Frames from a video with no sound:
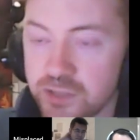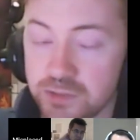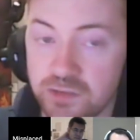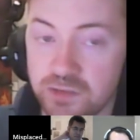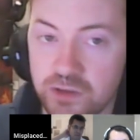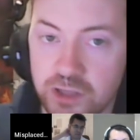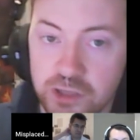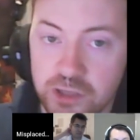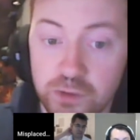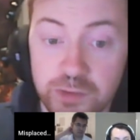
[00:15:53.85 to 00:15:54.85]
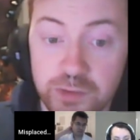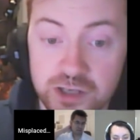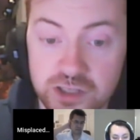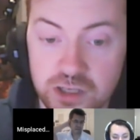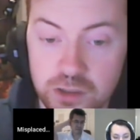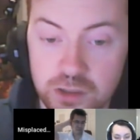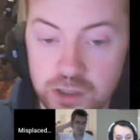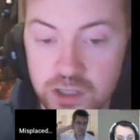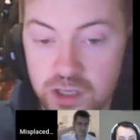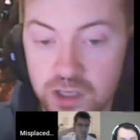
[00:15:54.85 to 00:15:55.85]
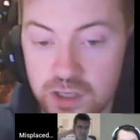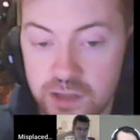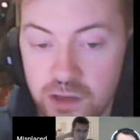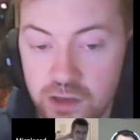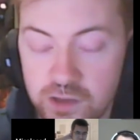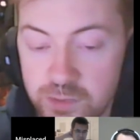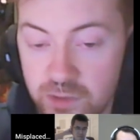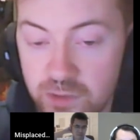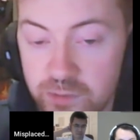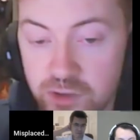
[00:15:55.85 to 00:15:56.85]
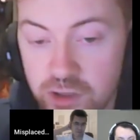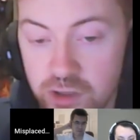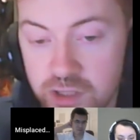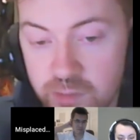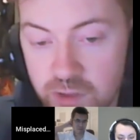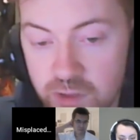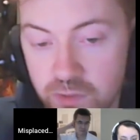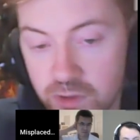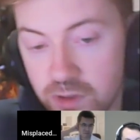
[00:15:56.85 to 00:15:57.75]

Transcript: specifically like 3-mana Saheeli, that a lot of people have been talking about